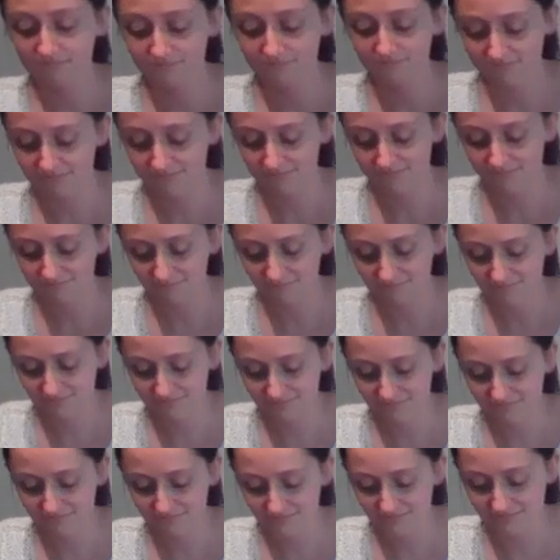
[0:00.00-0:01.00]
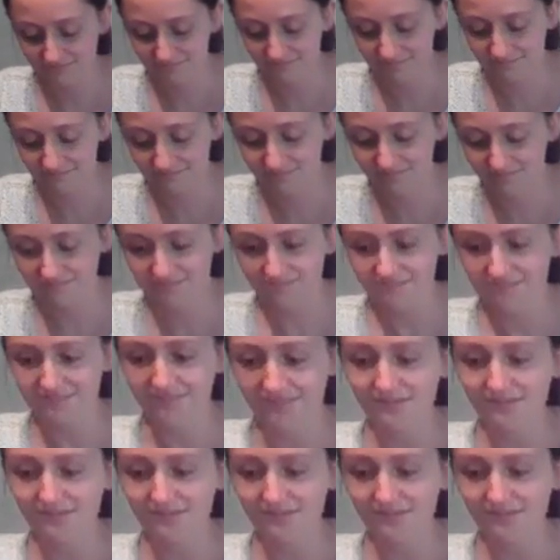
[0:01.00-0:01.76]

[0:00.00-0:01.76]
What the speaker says: (no one is talking)